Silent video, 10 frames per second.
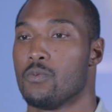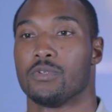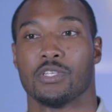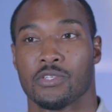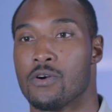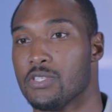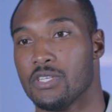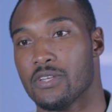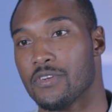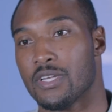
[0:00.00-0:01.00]
went to go
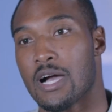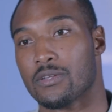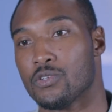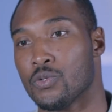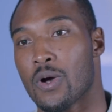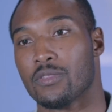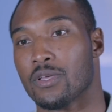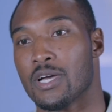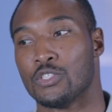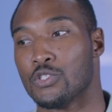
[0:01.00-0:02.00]
see different doctors throughout
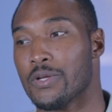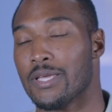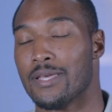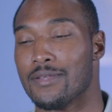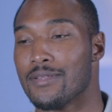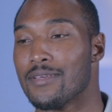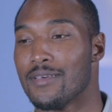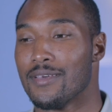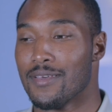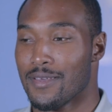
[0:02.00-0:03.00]
the country. And
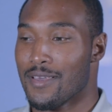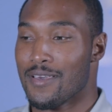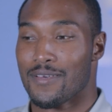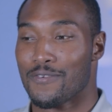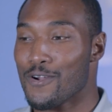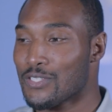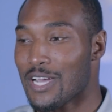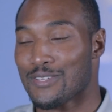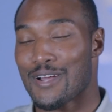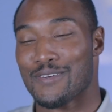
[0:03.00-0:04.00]
the first
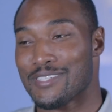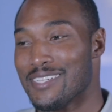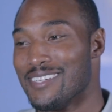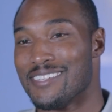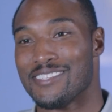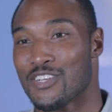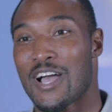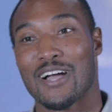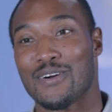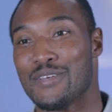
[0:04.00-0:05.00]
doctor I've seen in
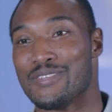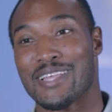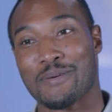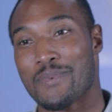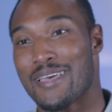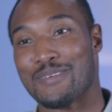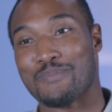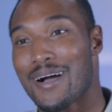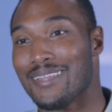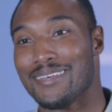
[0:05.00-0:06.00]
Chicago, he was like, "Man, you
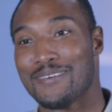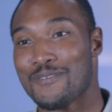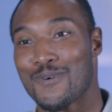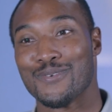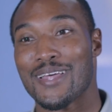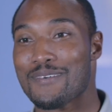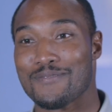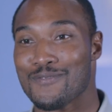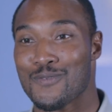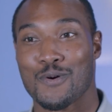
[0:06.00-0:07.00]
probably won't
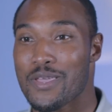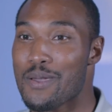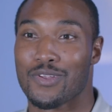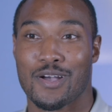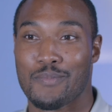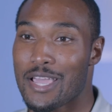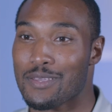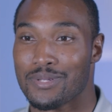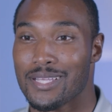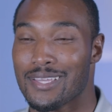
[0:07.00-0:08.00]
be able to come back
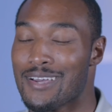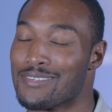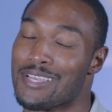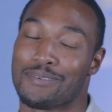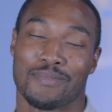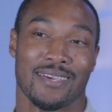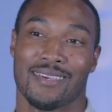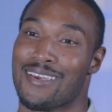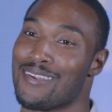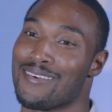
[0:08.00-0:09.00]
and play." And I was like,
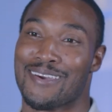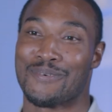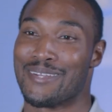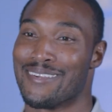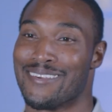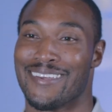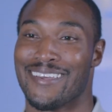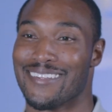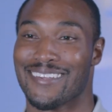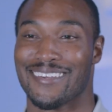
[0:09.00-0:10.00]
"Man, I don't want to hear
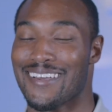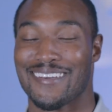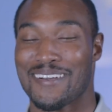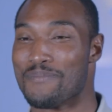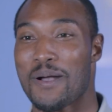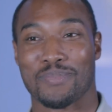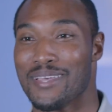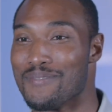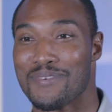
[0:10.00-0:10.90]
that. I'm playing